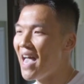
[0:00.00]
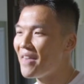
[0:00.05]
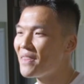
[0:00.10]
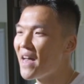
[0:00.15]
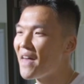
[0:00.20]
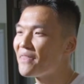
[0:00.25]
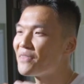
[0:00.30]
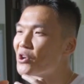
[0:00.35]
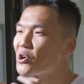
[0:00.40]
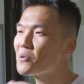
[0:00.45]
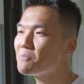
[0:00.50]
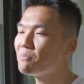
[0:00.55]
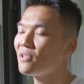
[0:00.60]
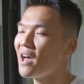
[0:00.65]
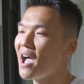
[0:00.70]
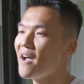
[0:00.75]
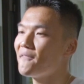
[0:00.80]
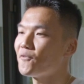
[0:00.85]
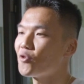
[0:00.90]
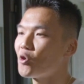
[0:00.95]
and that their
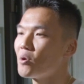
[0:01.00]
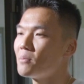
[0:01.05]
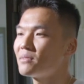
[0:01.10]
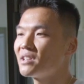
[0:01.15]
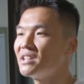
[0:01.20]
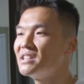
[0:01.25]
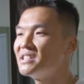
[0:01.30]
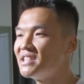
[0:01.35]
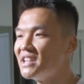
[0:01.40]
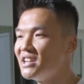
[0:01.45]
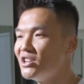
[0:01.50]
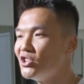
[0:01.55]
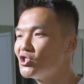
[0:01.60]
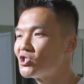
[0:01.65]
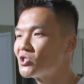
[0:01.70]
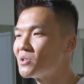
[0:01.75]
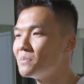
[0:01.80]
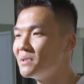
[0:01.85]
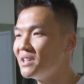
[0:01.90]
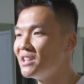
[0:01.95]
platform
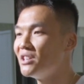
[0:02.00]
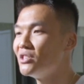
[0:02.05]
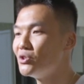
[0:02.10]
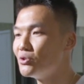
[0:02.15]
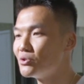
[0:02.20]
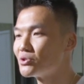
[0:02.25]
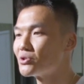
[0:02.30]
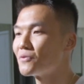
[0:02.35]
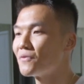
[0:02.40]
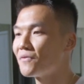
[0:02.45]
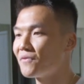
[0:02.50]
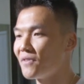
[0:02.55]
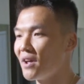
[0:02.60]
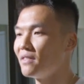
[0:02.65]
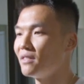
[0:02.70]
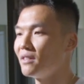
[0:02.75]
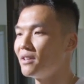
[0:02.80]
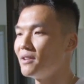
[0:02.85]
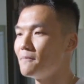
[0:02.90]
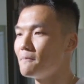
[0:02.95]
continues to be
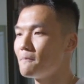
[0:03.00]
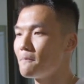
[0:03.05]
user-friendly.